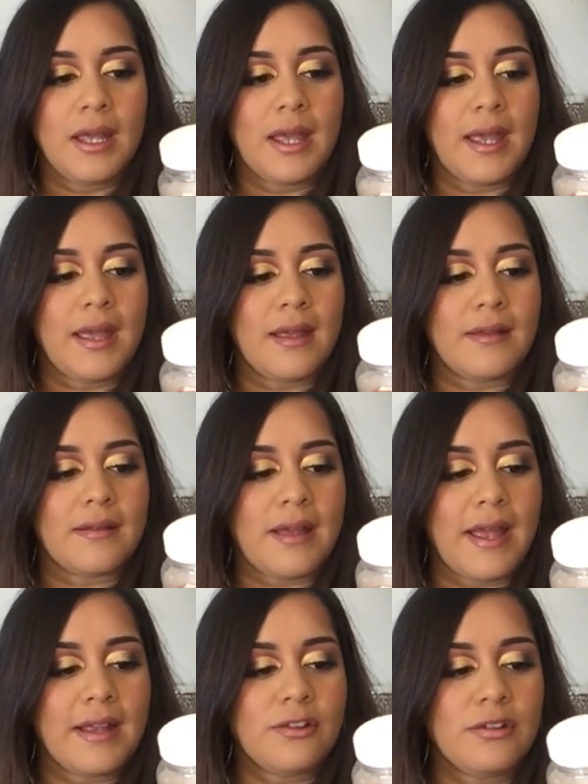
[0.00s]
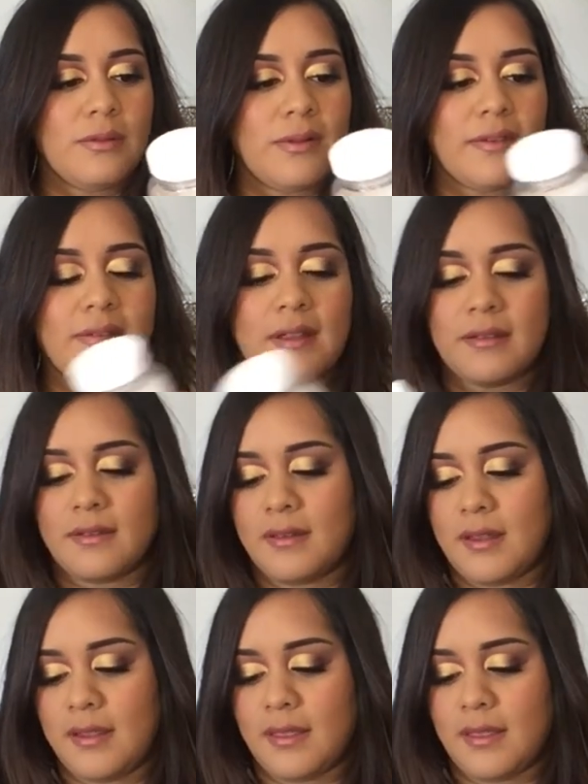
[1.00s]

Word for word: And I actually was sent